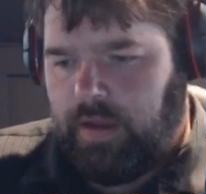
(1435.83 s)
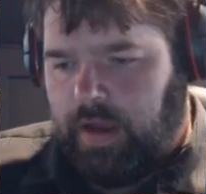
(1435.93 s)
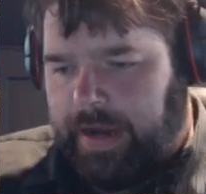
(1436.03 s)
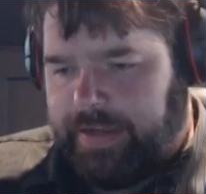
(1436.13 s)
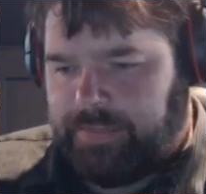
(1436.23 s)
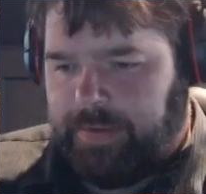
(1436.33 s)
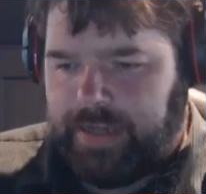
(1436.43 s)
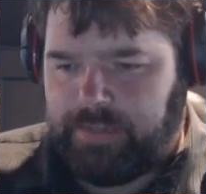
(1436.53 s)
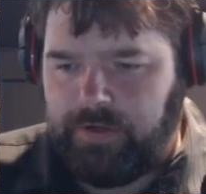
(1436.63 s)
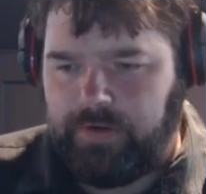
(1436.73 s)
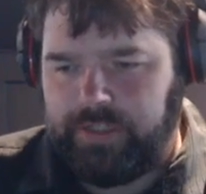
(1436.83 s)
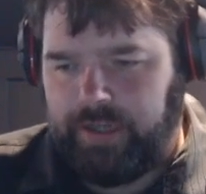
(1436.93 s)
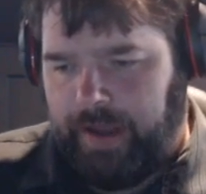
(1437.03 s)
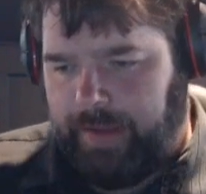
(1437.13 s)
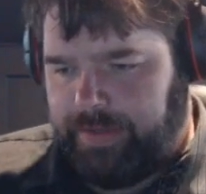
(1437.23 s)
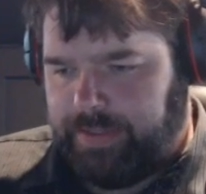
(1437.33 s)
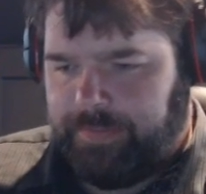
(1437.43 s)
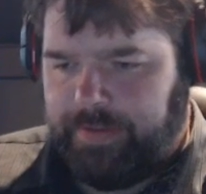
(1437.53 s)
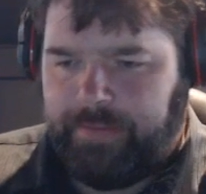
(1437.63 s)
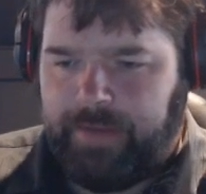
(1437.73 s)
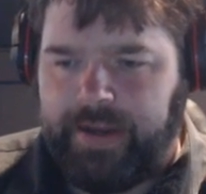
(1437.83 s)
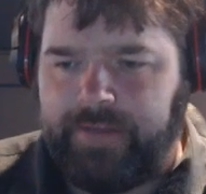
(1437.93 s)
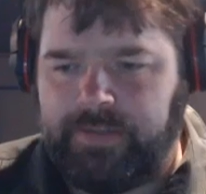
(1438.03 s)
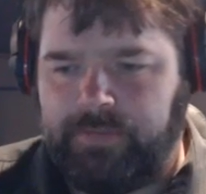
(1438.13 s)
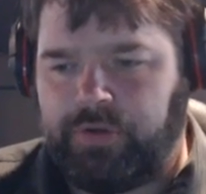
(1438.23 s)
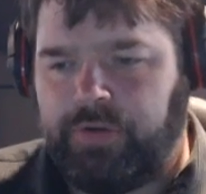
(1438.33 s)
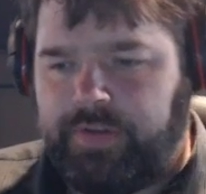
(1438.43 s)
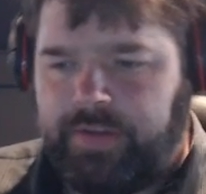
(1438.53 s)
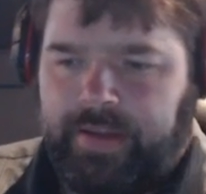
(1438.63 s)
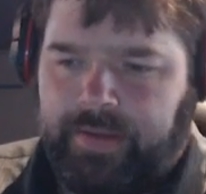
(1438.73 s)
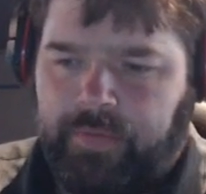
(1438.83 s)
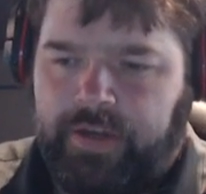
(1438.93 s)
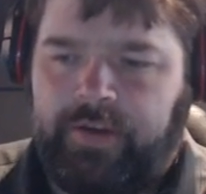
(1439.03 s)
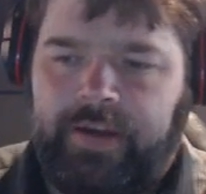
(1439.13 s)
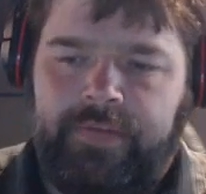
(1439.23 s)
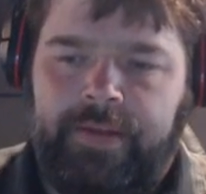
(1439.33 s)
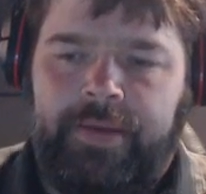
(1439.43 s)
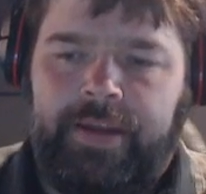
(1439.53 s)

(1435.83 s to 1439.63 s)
I despise Mulgrew's comments, but they might have some truth to them when you give them an